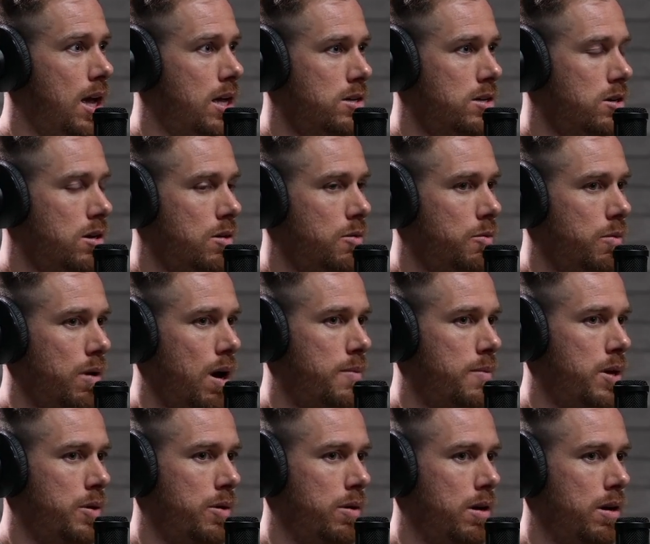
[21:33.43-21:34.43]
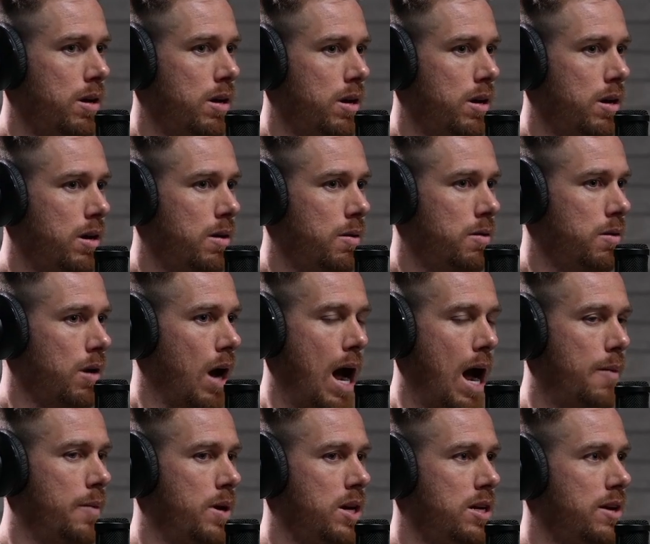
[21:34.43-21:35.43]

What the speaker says: And I mean, how many